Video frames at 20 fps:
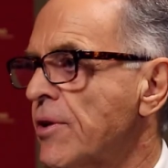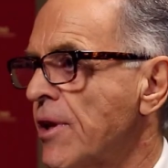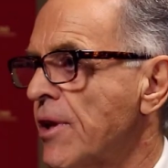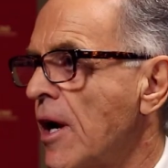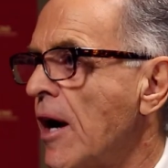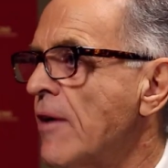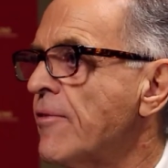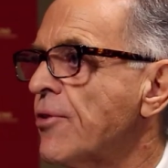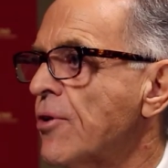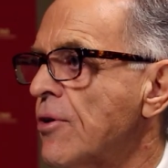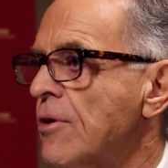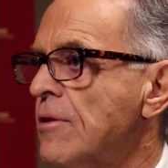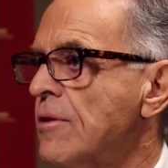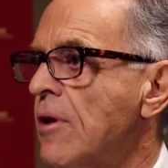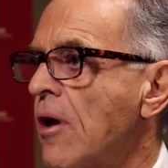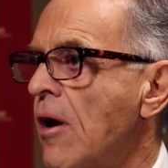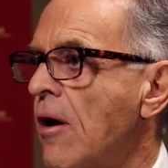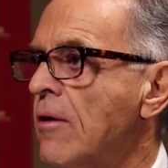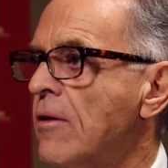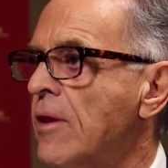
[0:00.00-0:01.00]
that I've heard
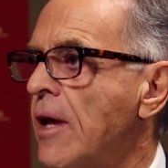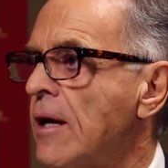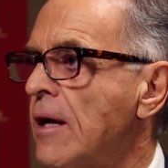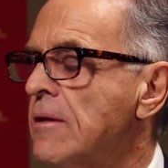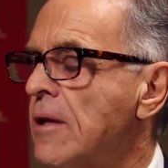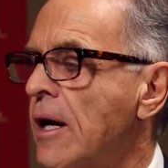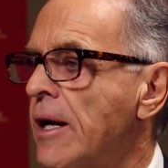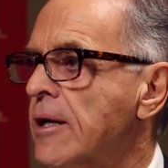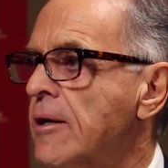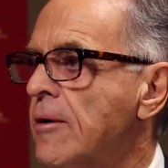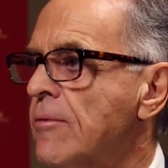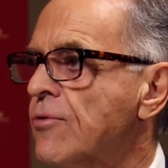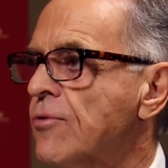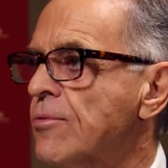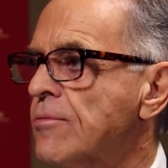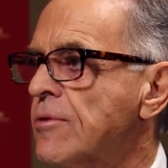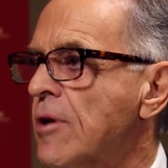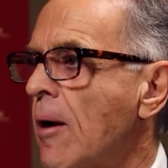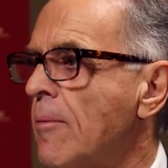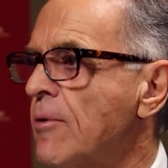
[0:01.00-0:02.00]
along that line comes
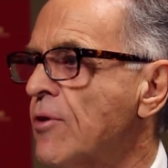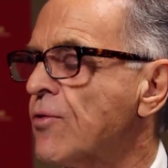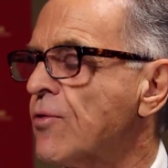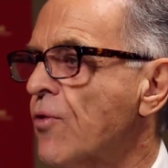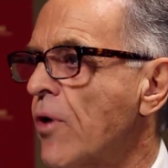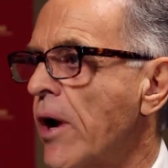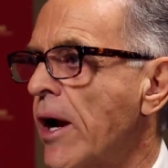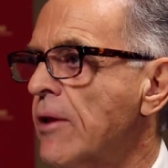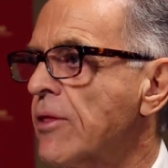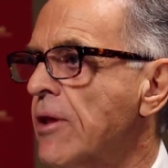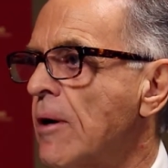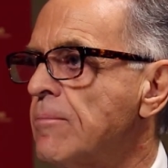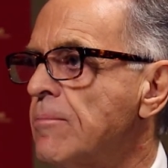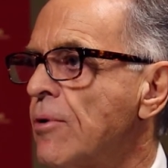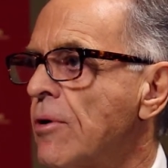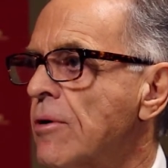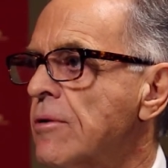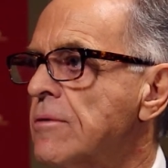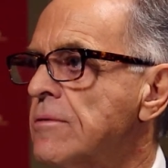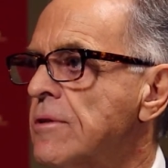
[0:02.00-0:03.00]
from Thomas Frank, that
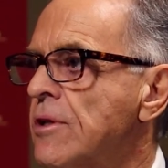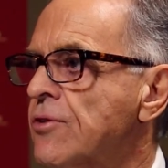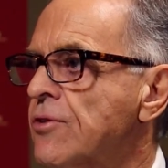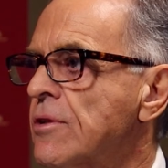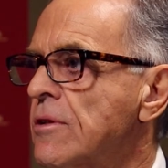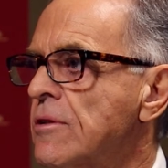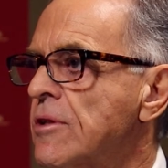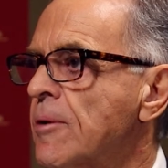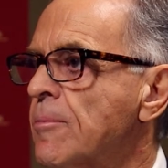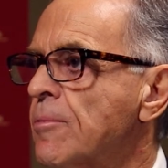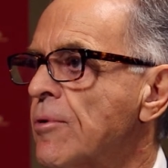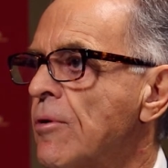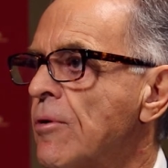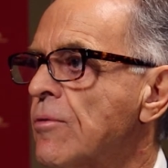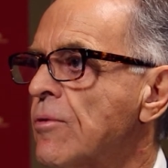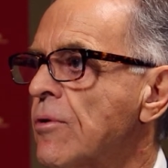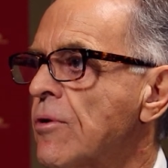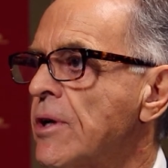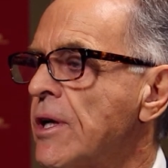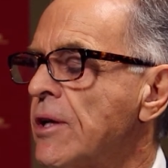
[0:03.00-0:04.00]
book, Listen
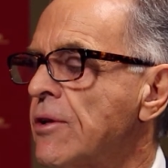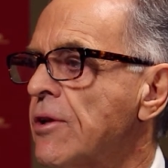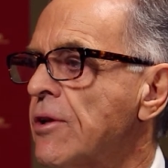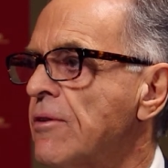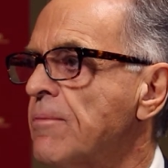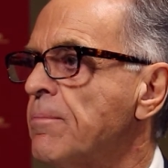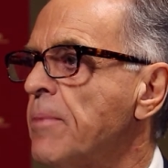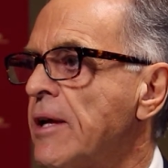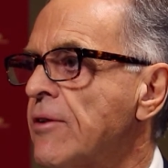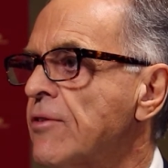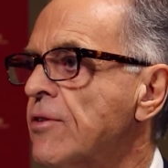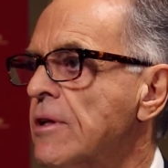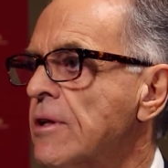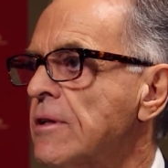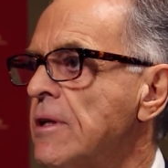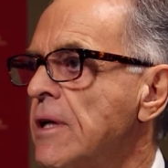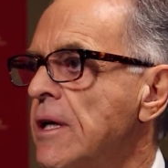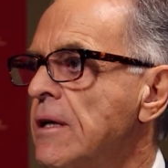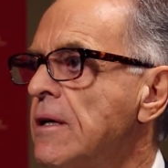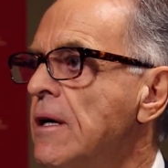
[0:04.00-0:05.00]
Liberal, where he says
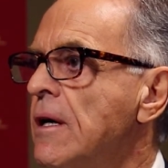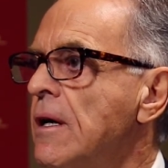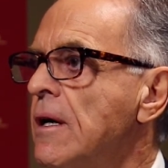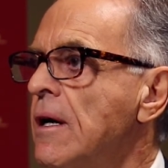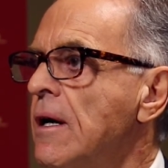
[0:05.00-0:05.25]
basically